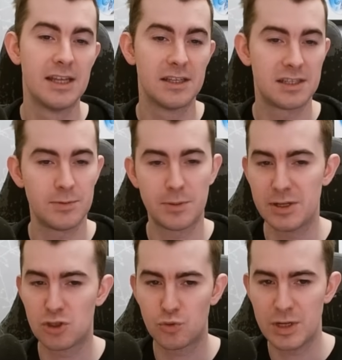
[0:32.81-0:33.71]
Seems to be
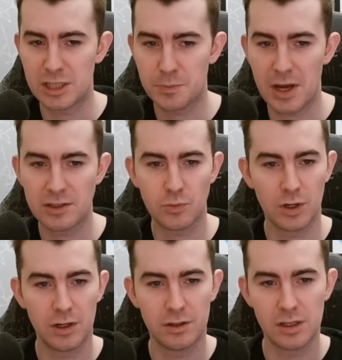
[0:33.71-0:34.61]
the sweet spot
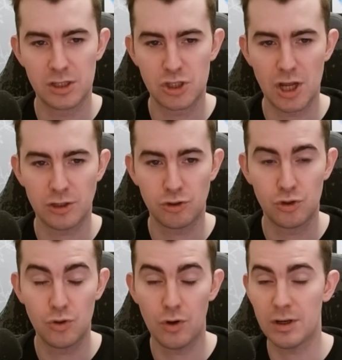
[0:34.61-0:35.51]
where it's not
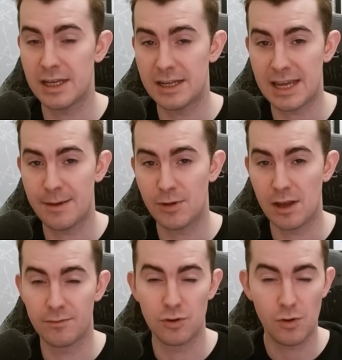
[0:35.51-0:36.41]
too early in the game,
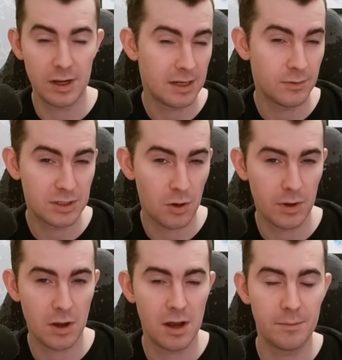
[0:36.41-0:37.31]
they have no idea what's
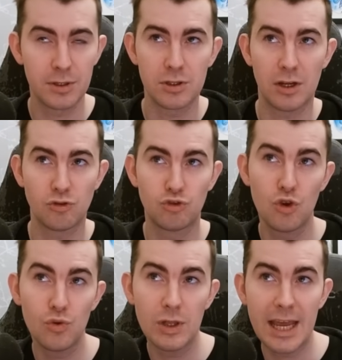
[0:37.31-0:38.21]
going on, but not
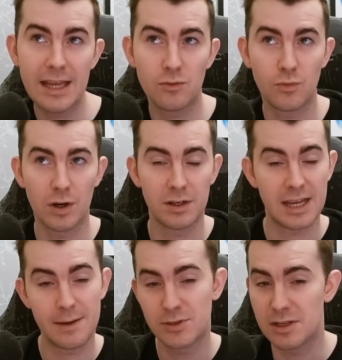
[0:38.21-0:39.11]
too late where the
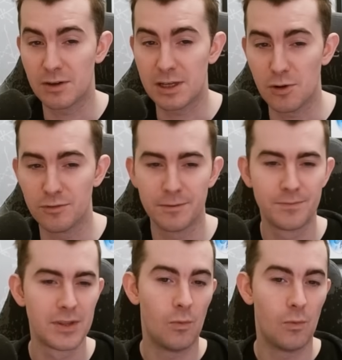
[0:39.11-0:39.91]
game is nearly over.